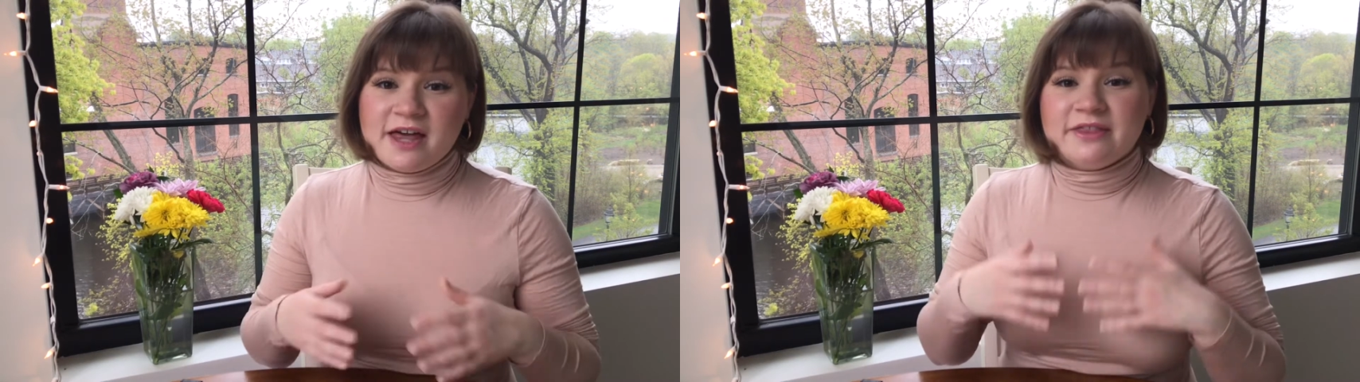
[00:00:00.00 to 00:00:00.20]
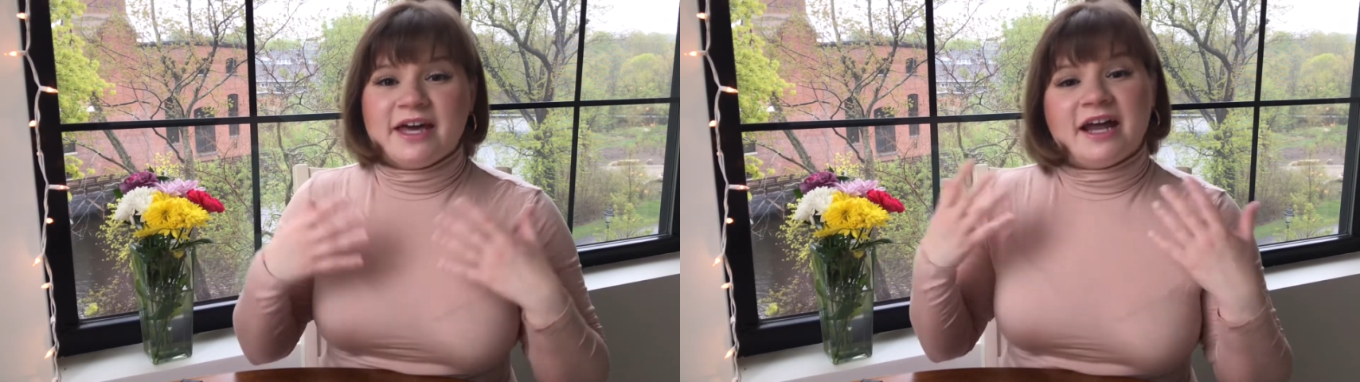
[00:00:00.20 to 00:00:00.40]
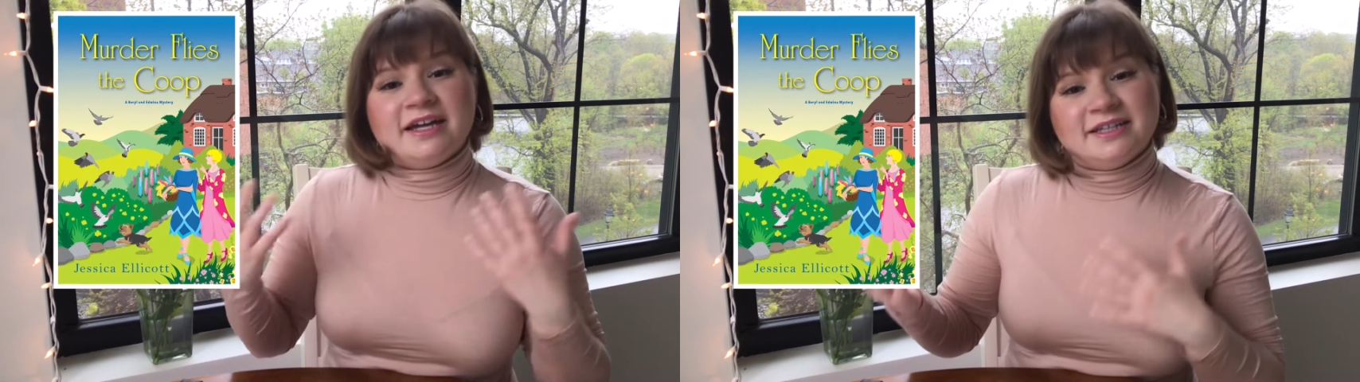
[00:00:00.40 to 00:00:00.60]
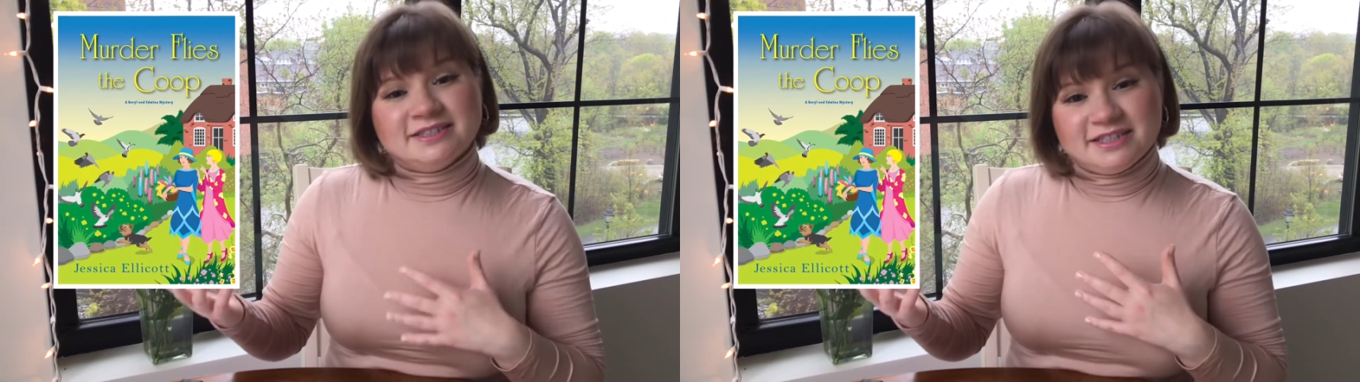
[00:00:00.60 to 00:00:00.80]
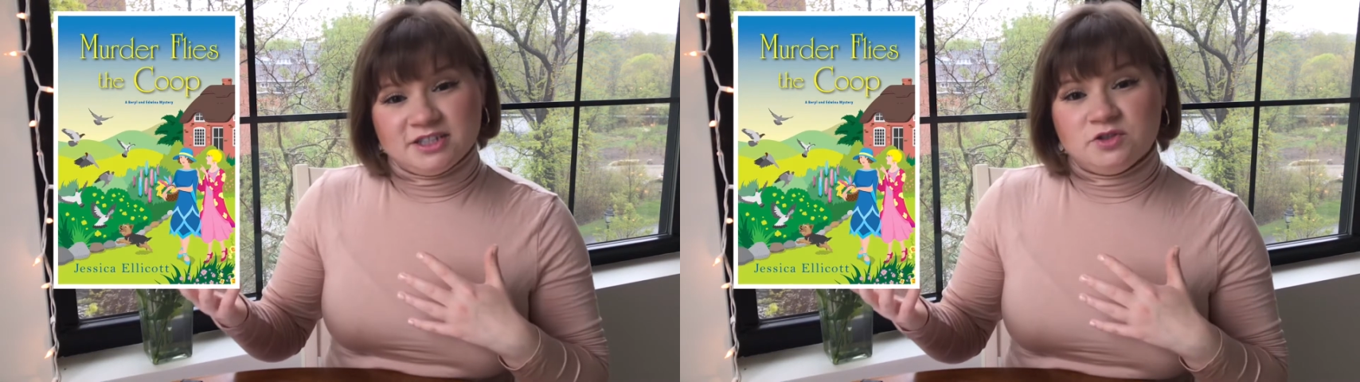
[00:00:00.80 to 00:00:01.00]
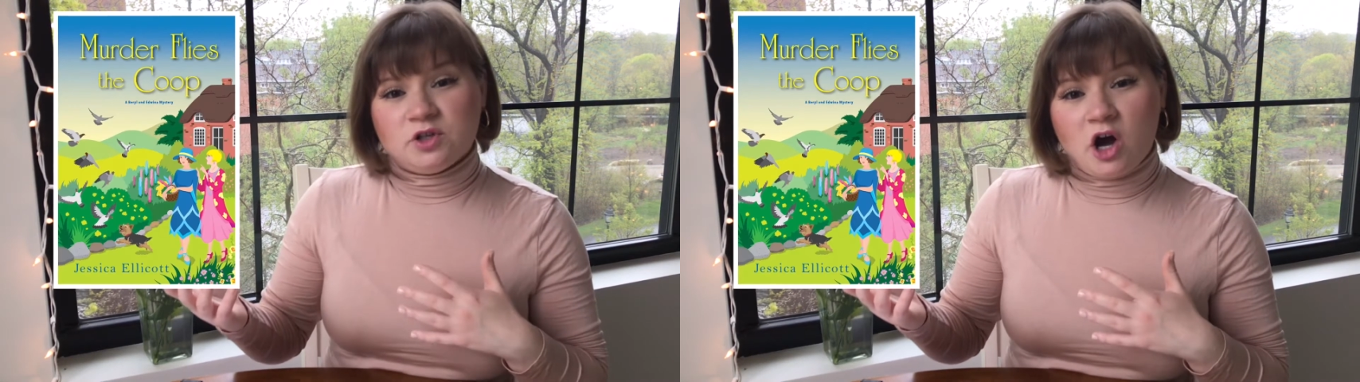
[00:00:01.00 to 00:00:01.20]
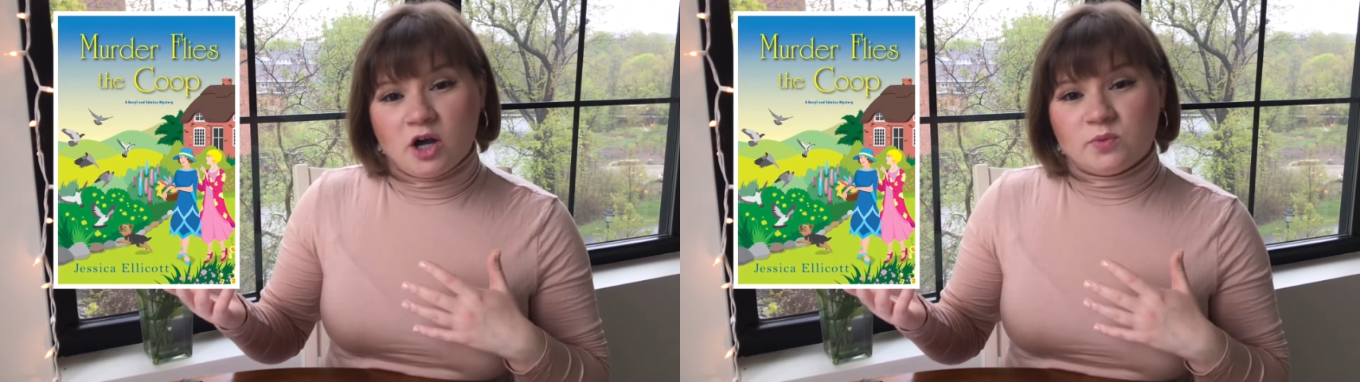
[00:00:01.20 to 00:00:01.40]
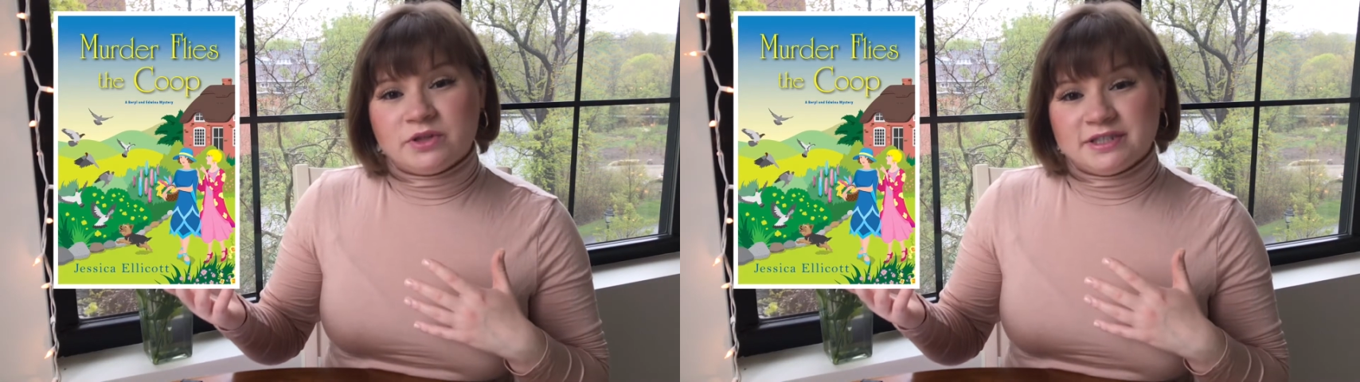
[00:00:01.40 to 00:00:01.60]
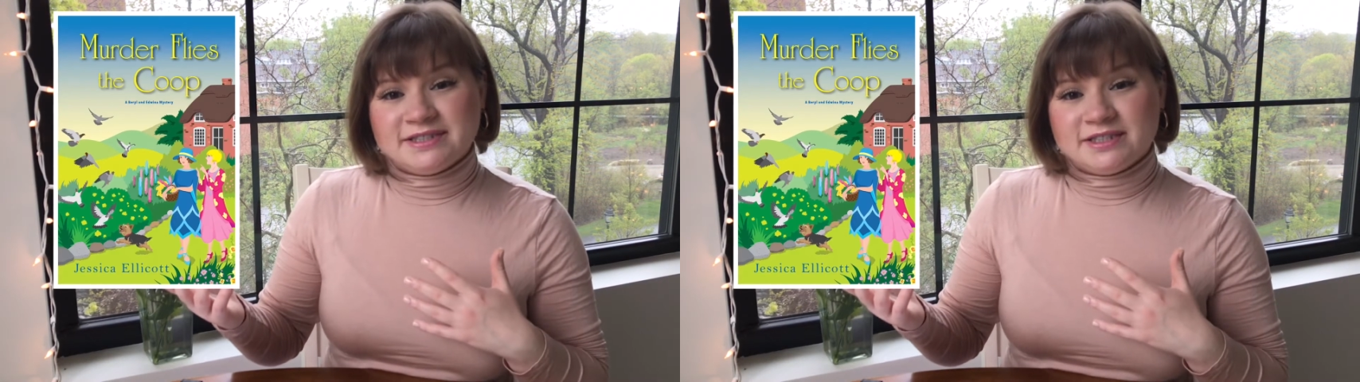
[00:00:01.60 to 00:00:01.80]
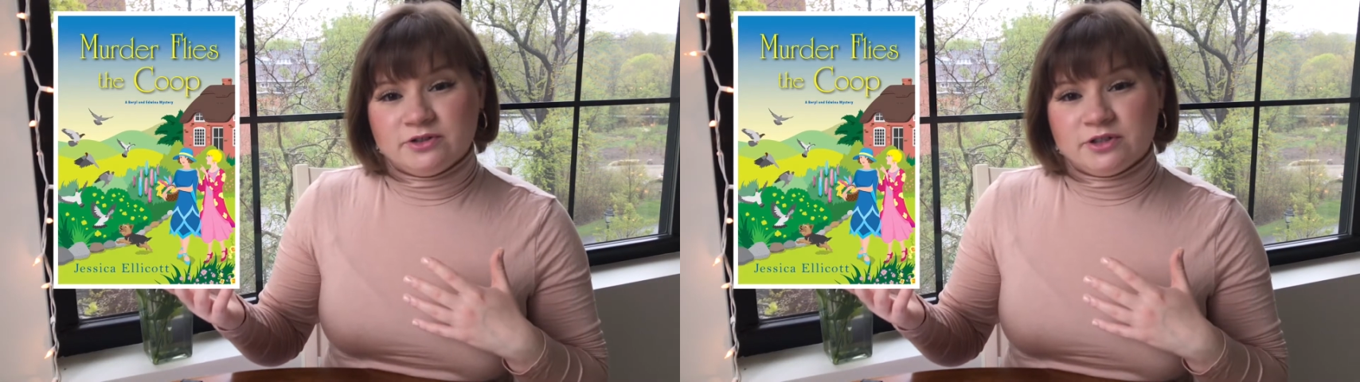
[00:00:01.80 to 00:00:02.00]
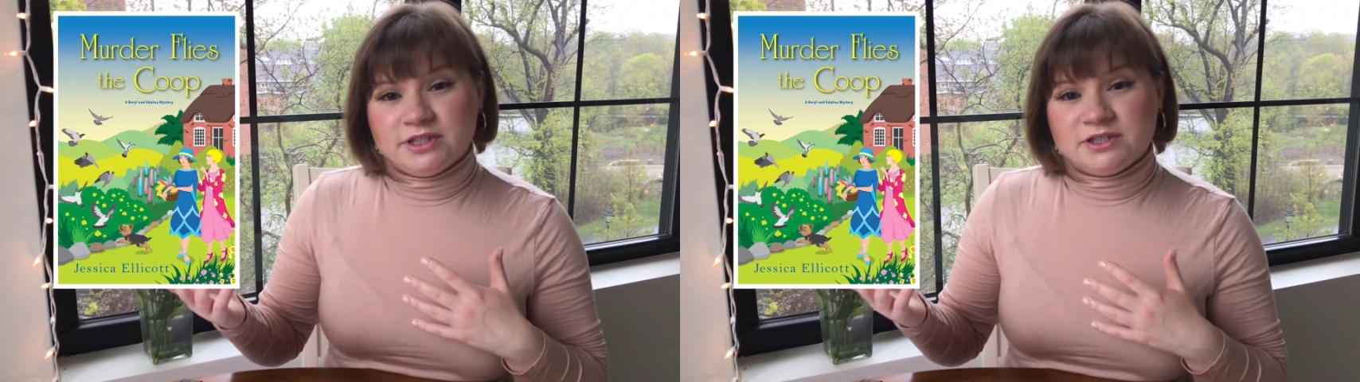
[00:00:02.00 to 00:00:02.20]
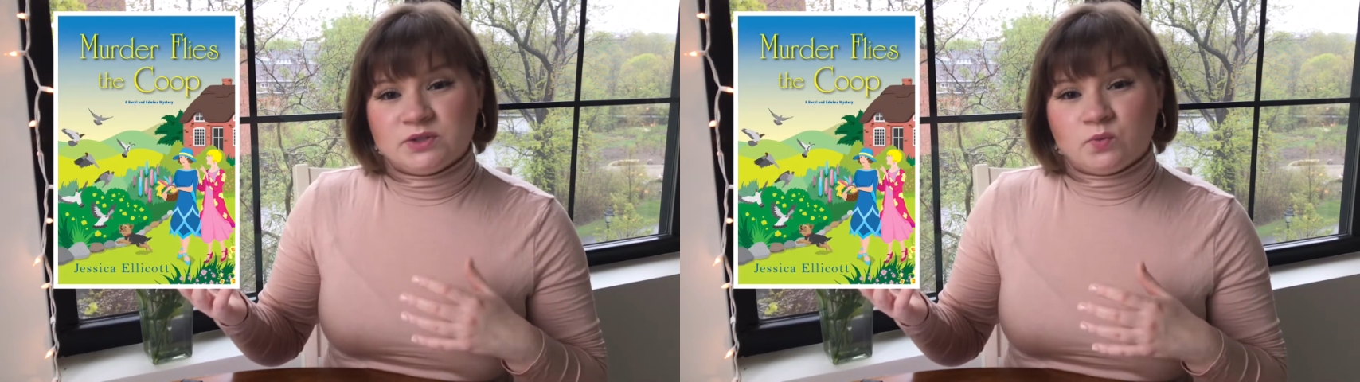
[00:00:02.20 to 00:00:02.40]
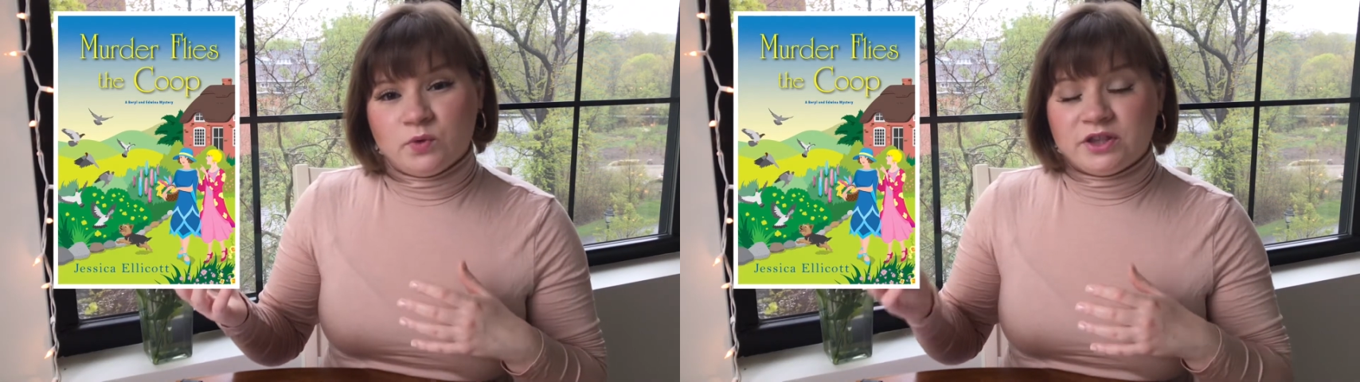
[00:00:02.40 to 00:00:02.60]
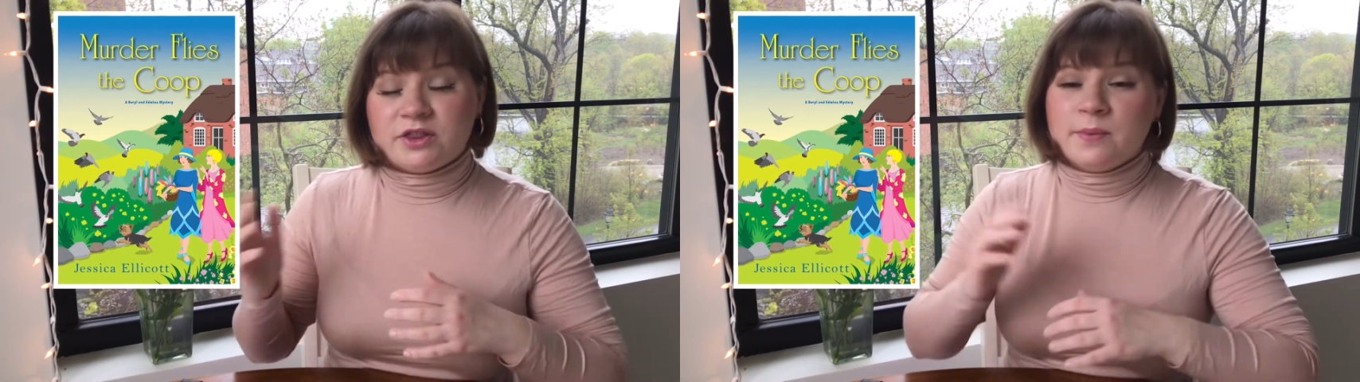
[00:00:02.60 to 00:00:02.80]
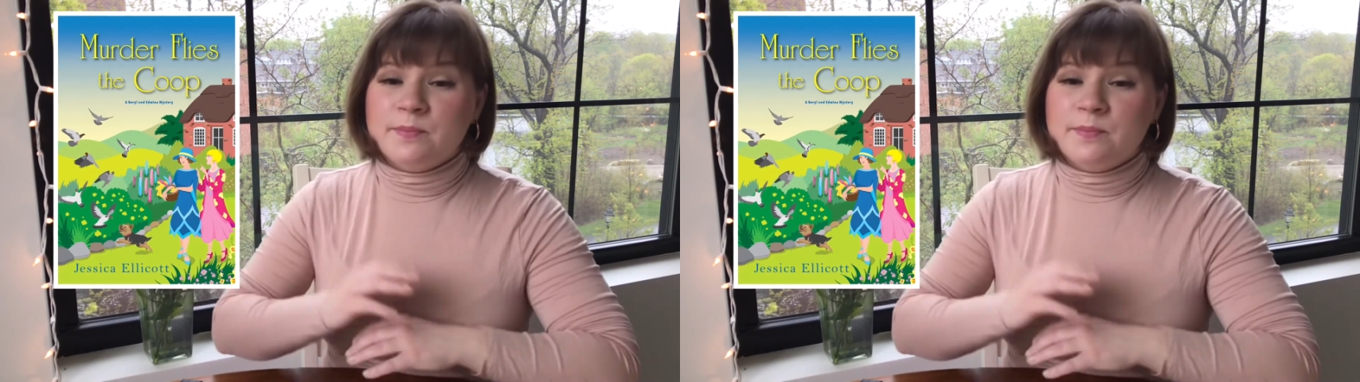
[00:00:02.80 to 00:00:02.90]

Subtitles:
that I continued on with the series with